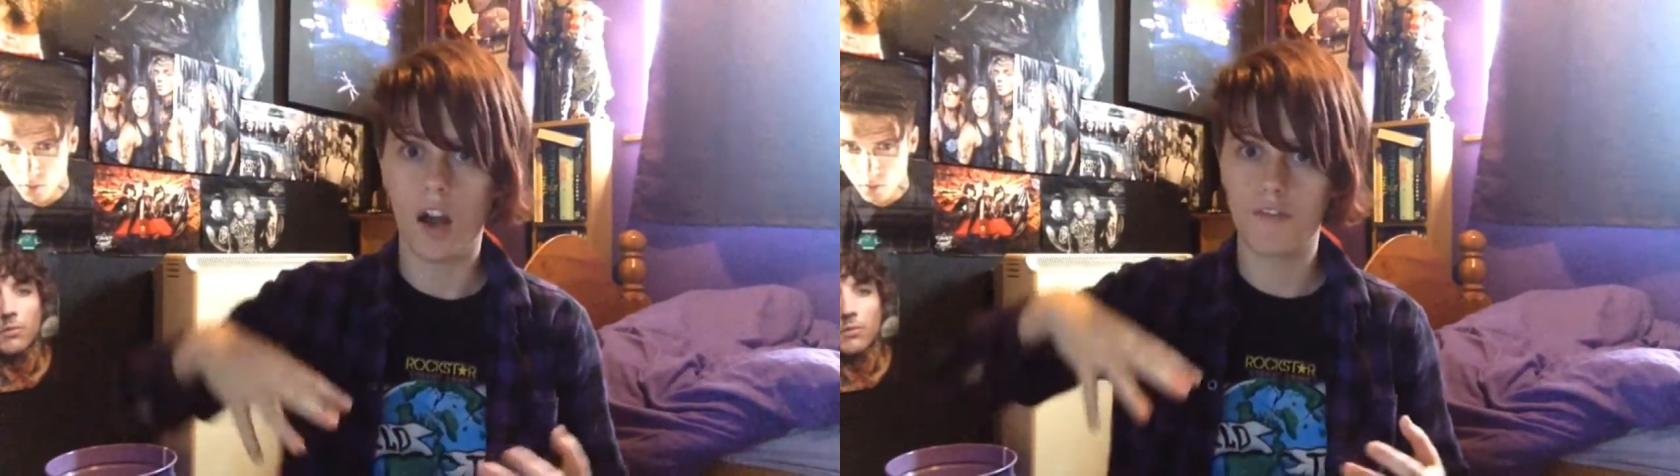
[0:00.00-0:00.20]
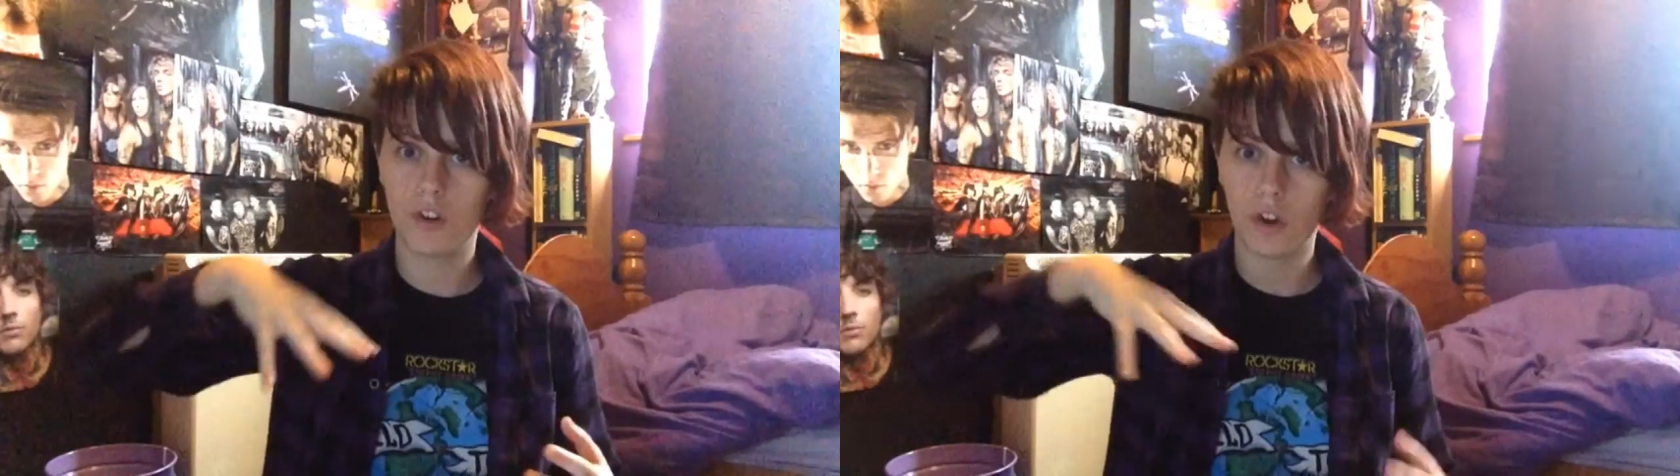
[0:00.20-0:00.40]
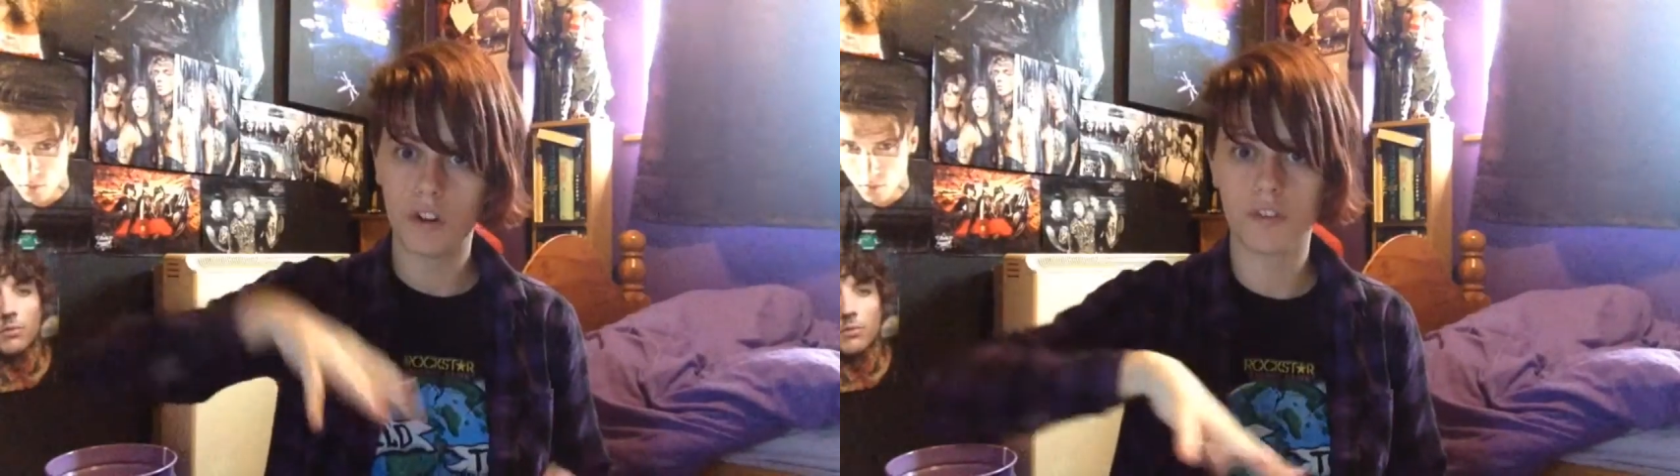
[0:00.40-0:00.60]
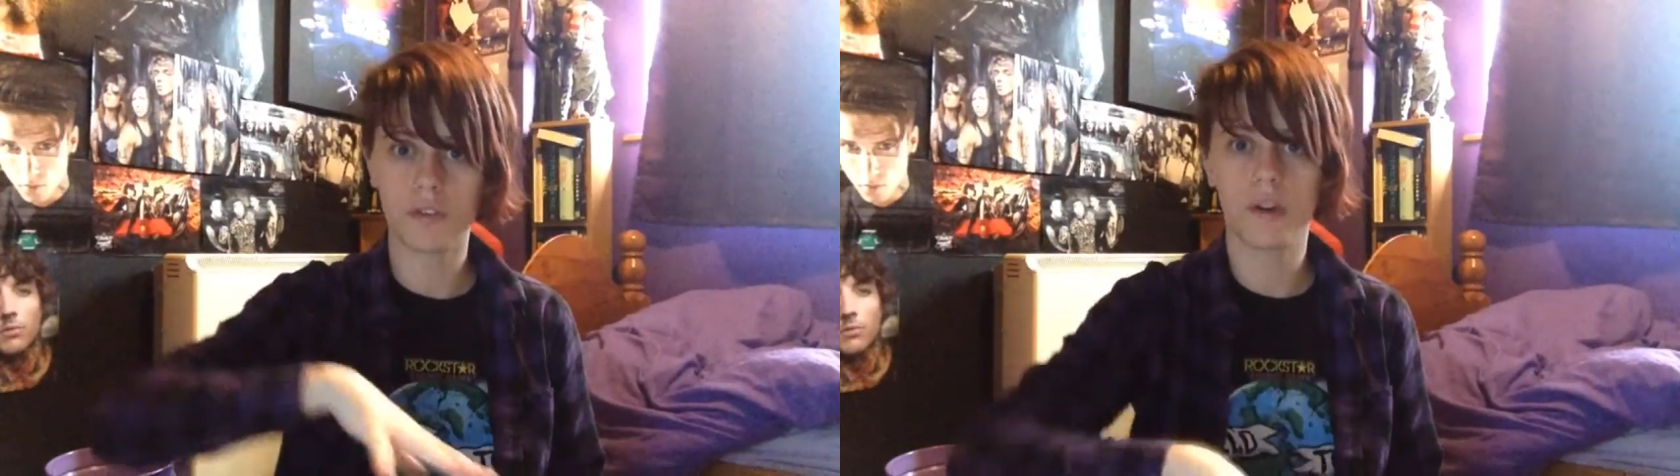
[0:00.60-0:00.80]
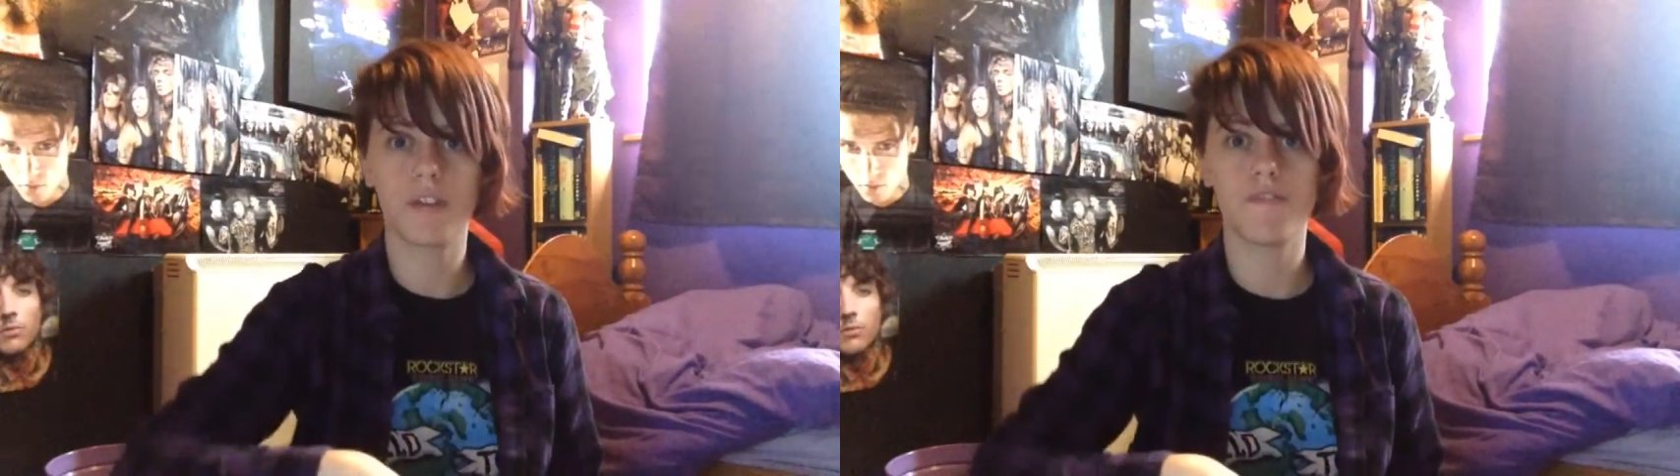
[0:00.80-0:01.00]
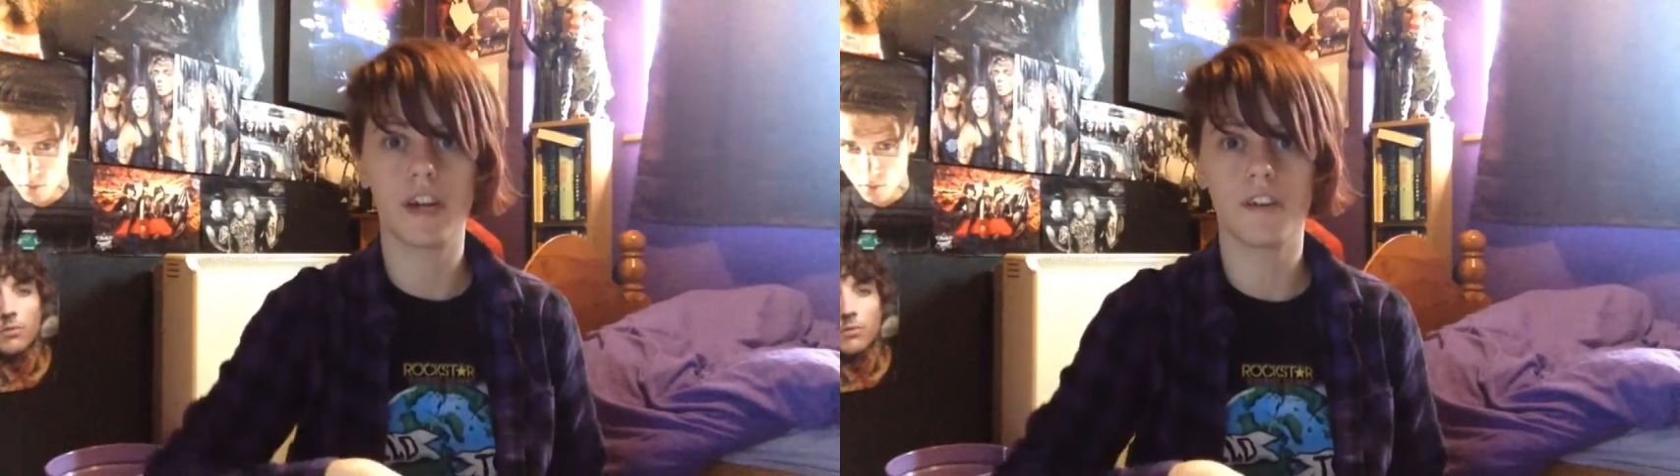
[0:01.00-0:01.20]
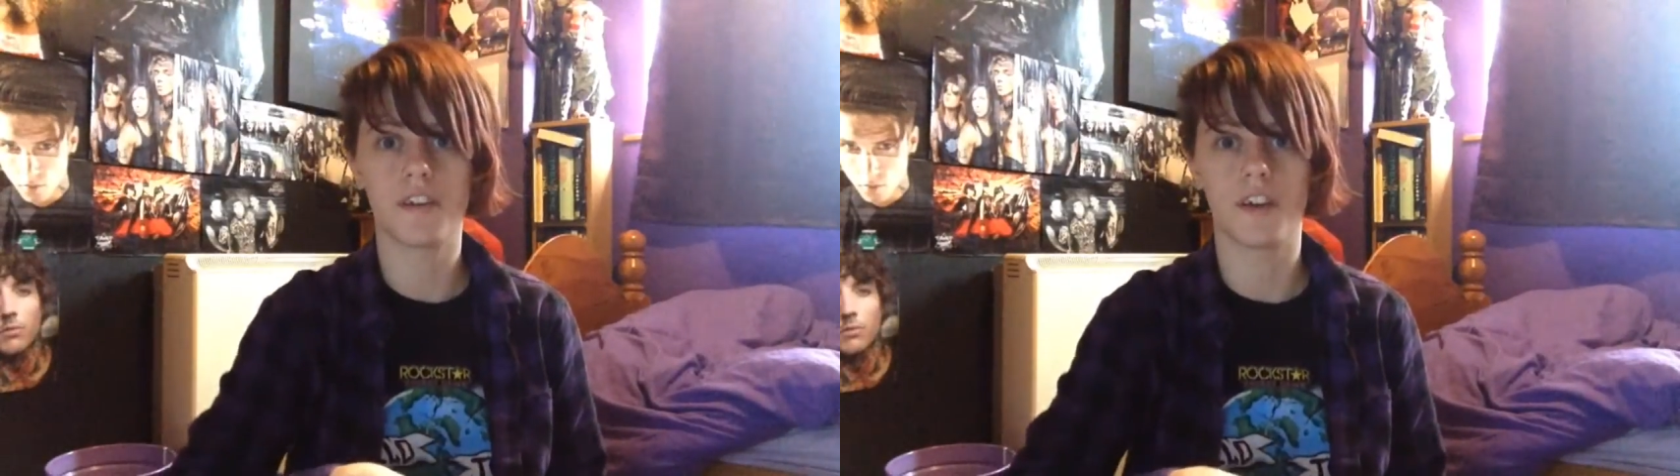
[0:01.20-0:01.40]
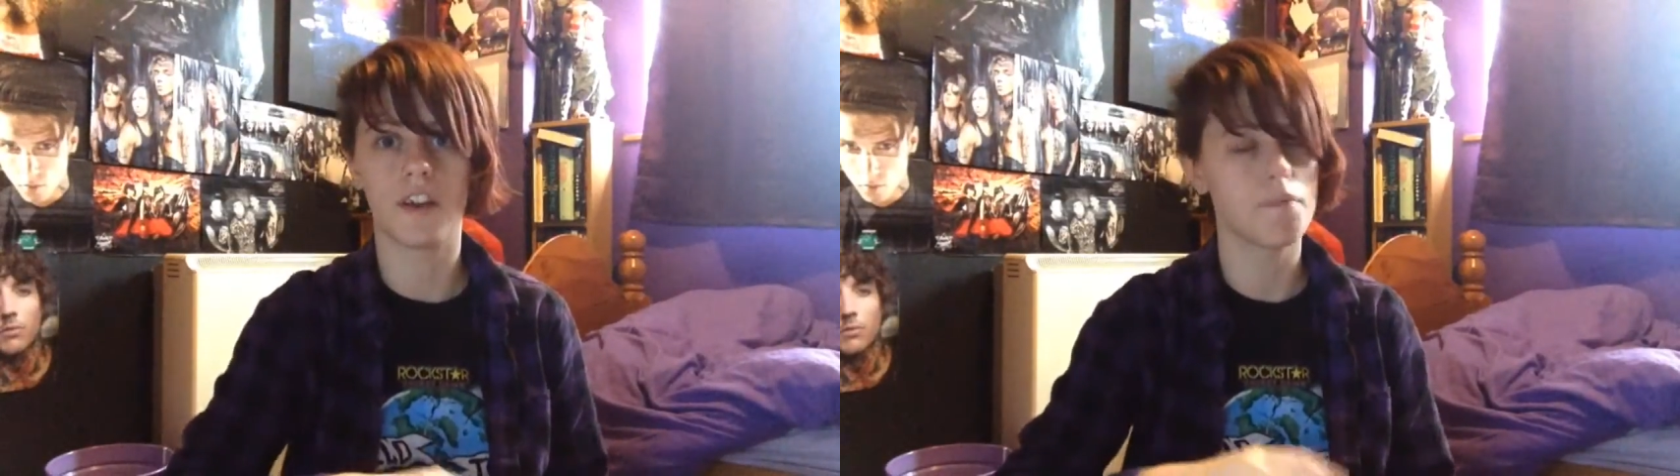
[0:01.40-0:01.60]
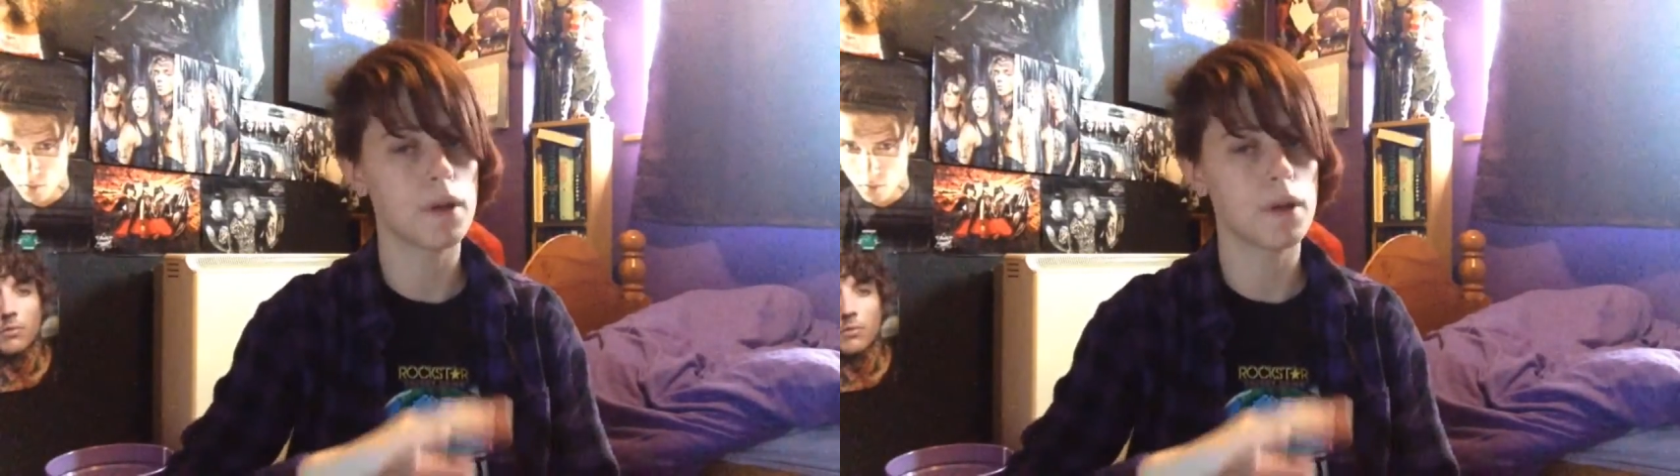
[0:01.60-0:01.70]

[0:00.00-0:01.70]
I've gone to a convention,